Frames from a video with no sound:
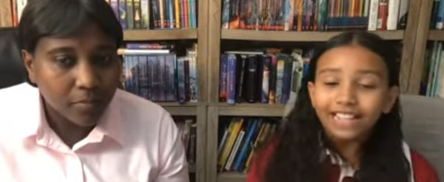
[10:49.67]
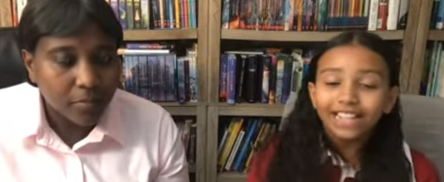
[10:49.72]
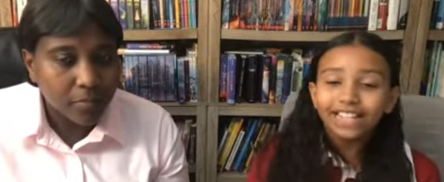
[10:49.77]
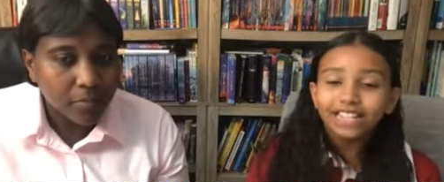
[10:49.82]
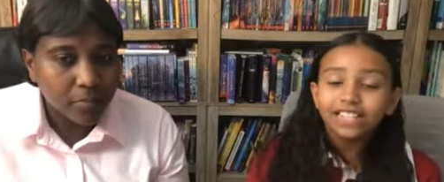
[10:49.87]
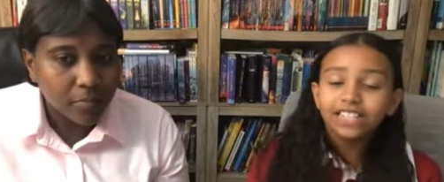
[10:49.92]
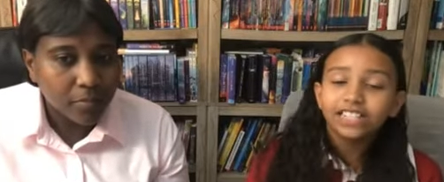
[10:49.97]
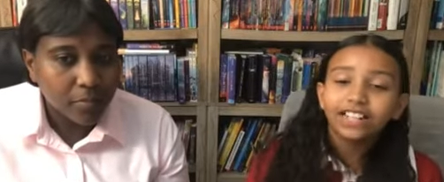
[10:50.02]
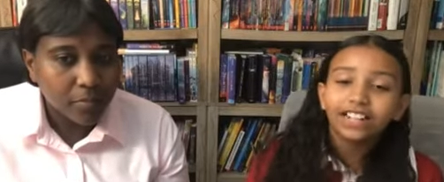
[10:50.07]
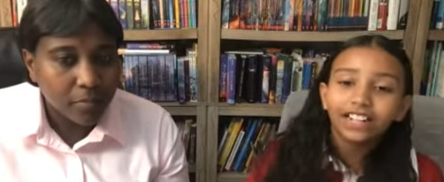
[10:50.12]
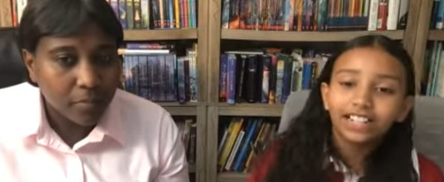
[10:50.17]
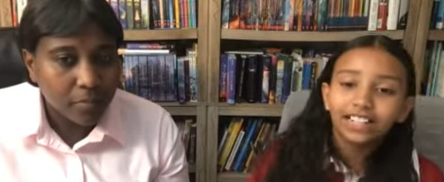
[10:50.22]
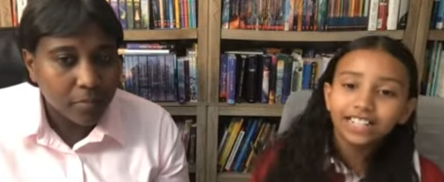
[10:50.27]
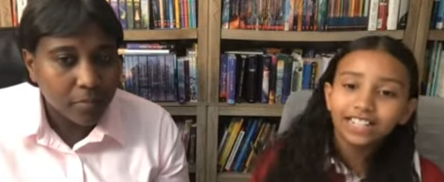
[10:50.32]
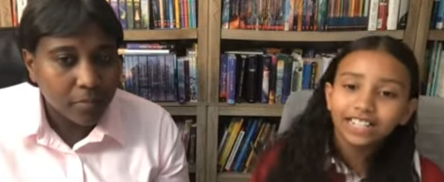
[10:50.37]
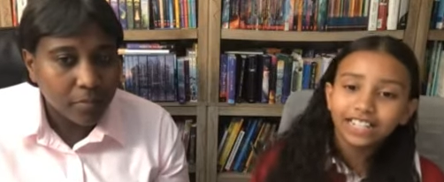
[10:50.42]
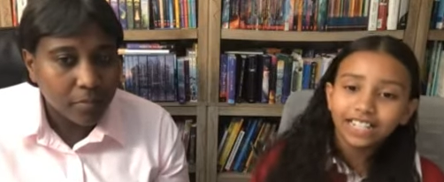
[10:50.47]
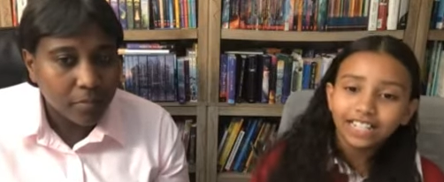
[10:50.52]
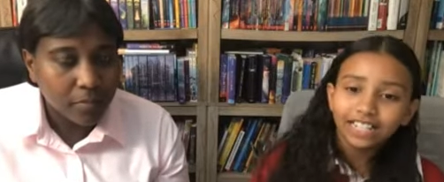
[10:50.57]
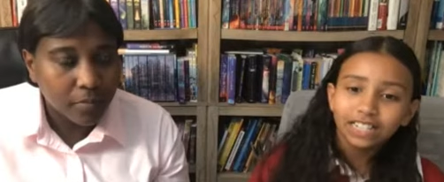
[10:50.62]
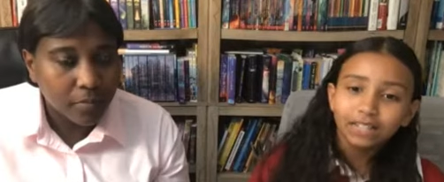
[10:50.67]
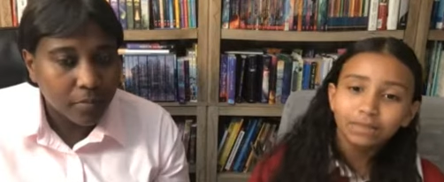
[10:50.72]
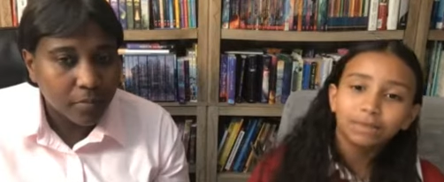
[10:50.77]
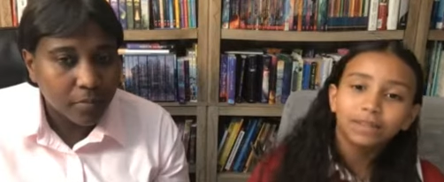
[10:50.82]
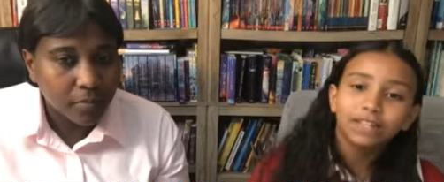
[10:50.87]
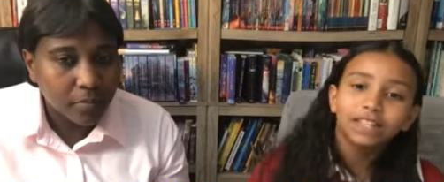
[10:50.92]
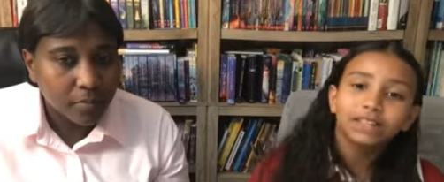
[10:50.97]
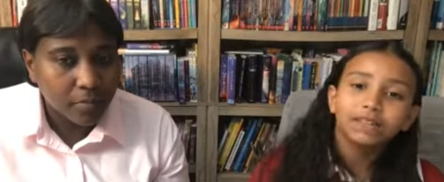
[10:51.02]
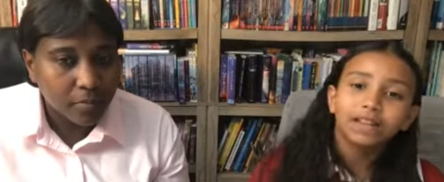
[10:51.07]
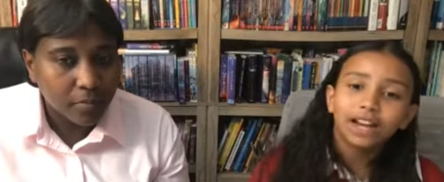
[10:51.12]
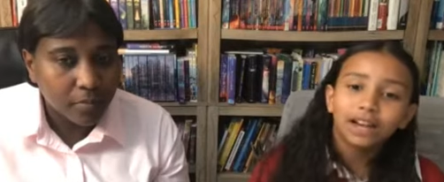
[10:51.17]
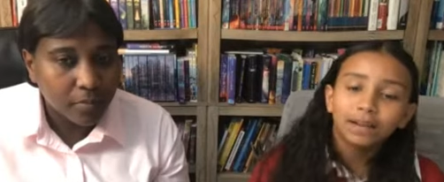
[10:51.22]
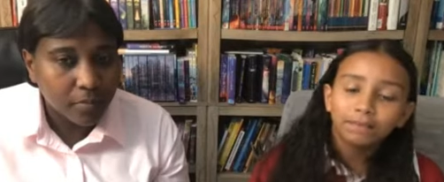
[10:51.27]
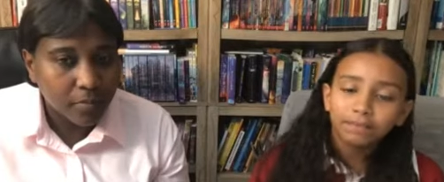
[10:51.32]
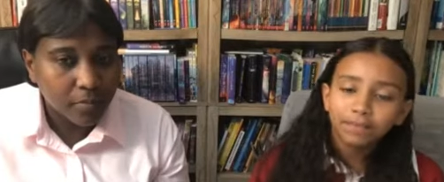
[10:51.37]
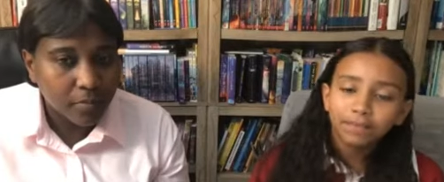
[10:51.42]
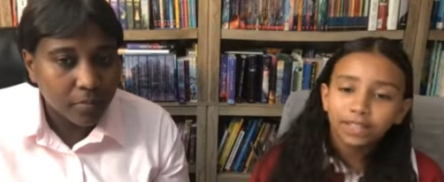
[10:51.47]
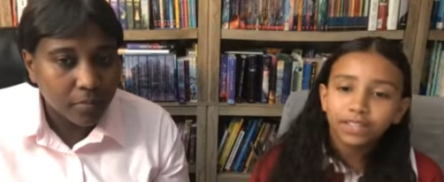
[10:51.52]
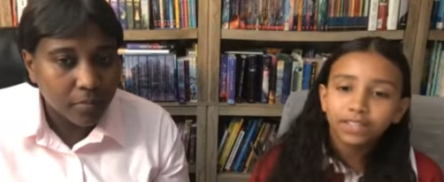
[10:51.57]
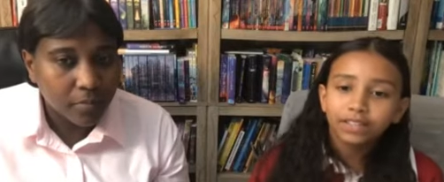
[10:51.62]
Speaker 1: they certainly need to be
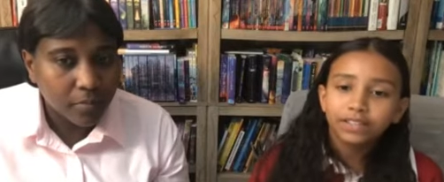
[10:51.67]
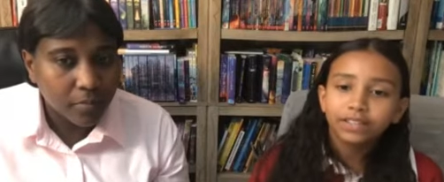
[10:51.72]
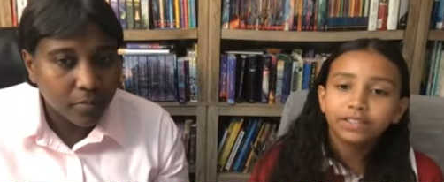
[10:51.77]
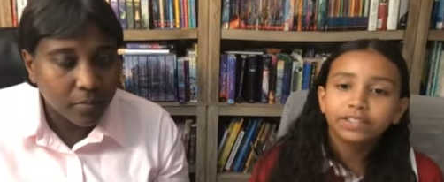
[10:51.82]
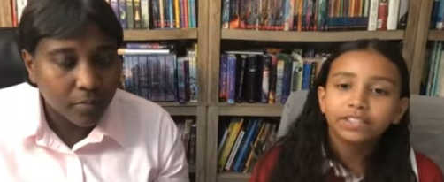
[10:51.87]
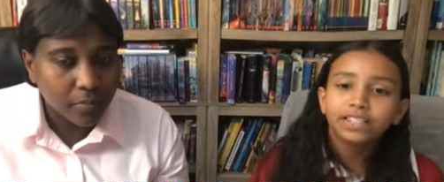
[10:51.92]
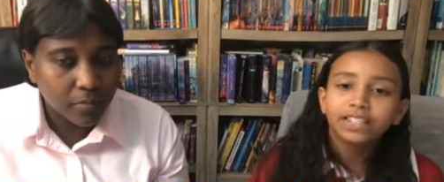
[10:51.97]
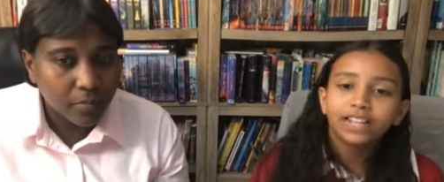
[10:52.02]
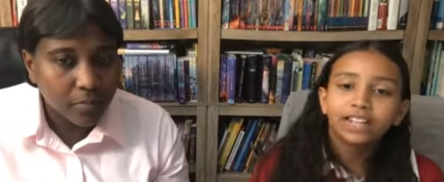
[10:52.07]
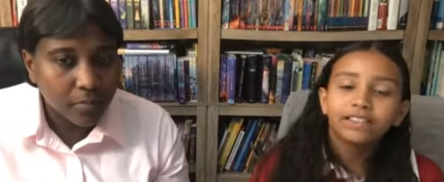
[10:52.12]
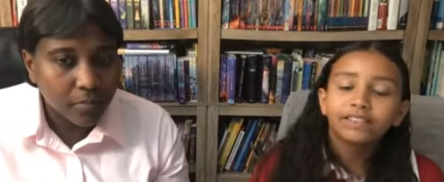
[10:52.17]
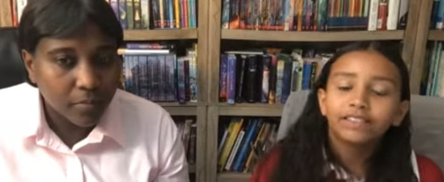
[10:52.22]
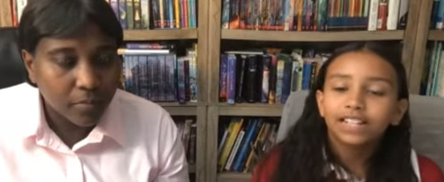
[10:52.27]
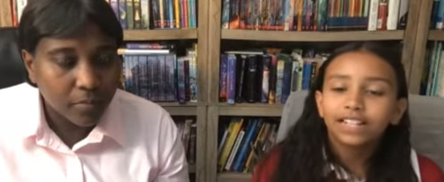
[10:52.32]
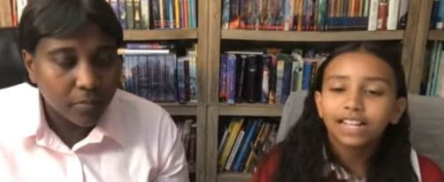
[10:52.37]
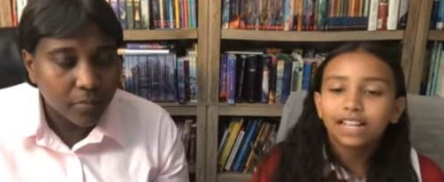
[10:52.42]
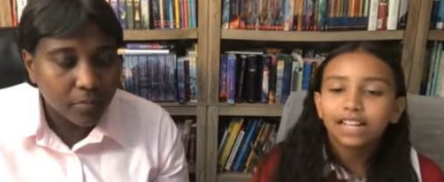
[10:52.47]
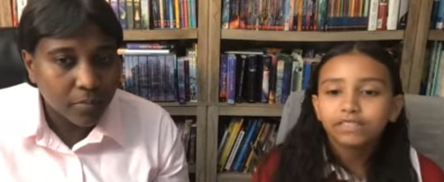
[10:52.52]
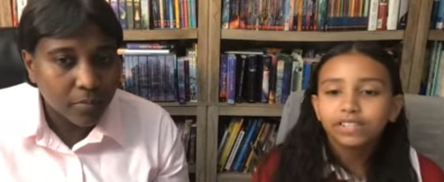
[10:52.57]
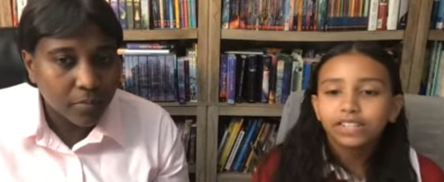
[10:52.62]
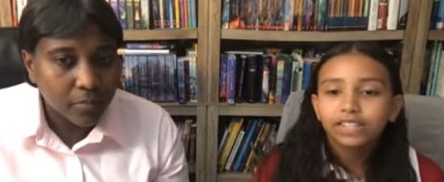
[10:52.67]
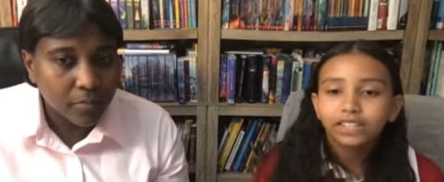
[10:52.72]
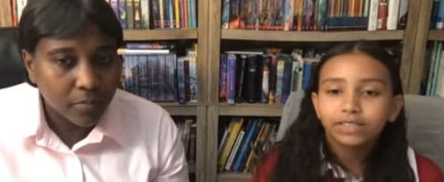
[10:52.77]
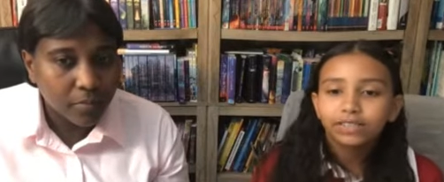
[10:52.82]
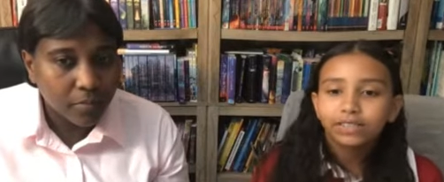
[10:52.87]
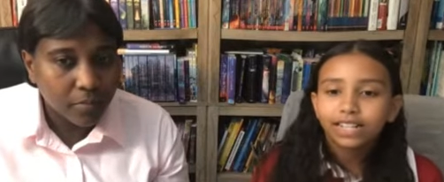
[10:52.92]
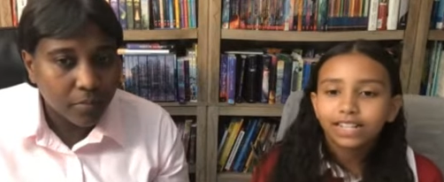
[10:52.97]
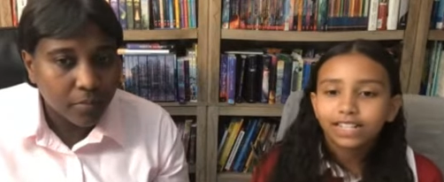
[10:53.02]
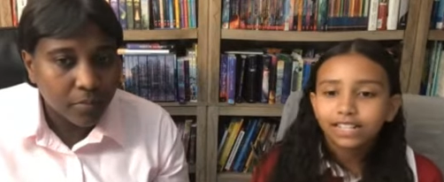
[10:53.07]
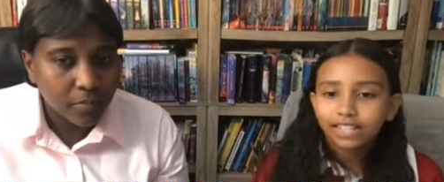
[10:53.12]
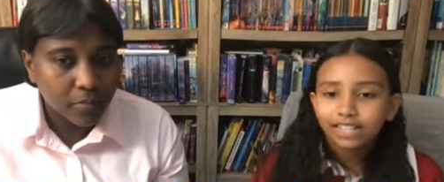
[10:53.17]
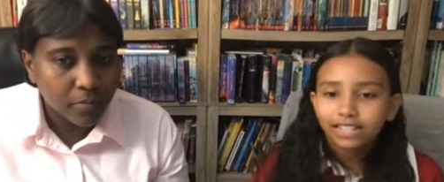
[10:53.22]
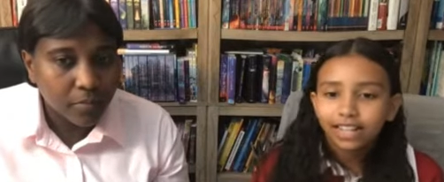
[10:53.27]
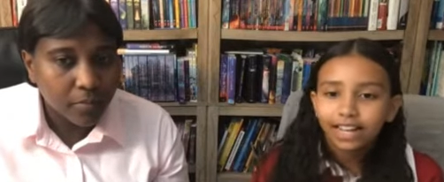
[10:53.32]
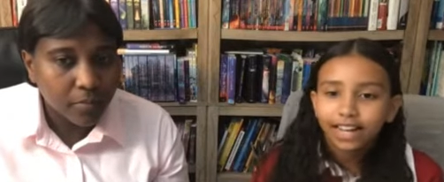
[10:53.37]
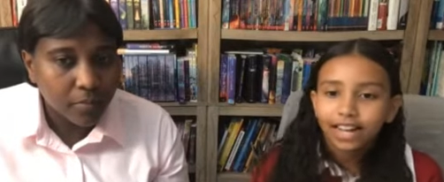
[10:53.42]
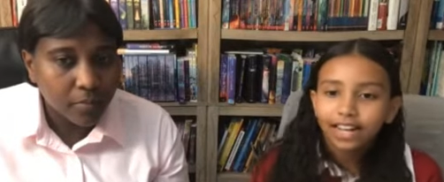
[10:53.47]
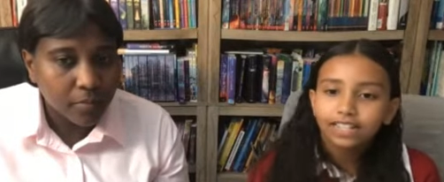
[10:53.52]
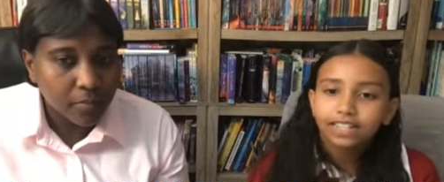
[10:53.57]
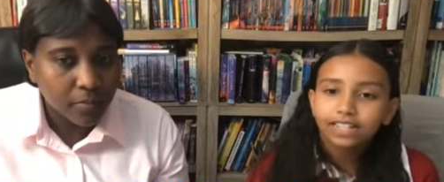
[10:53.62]
used in real life situations
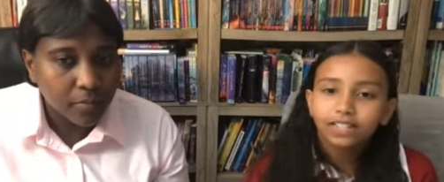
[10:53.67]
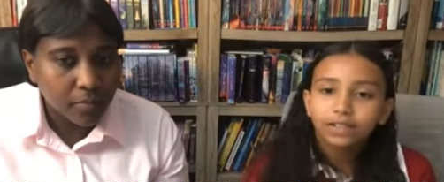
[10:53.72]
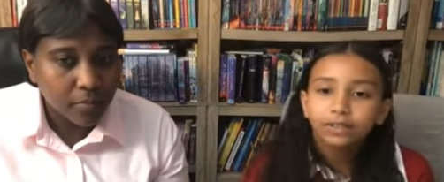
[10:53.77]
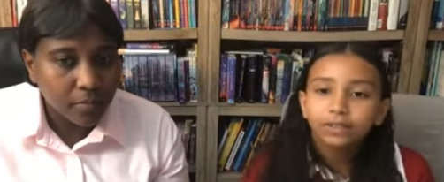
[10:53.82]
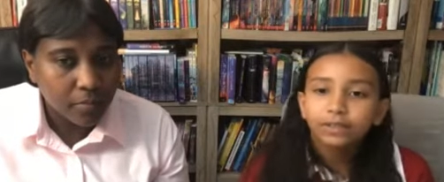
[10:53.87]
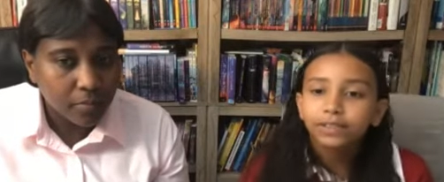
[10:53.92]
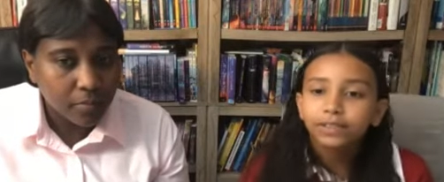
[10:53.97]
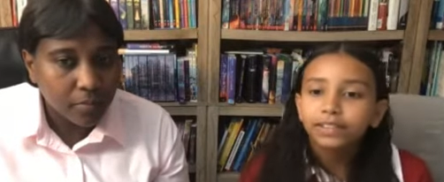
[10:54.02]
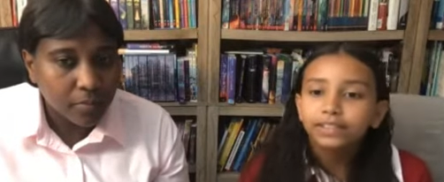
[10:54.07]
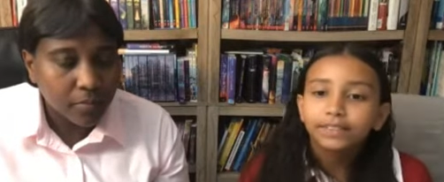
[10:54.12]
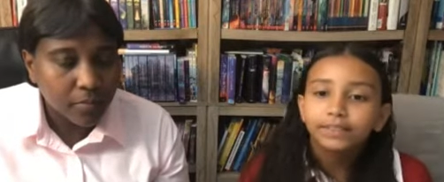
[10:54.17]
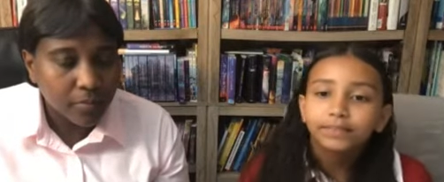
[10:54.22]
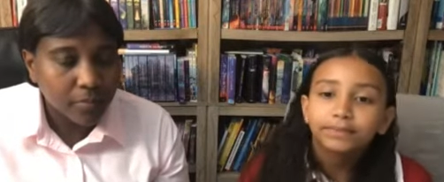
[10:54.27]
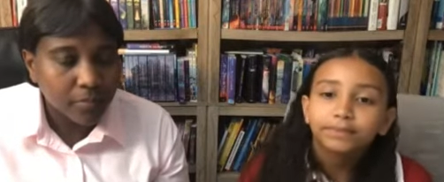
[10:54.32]
like at school.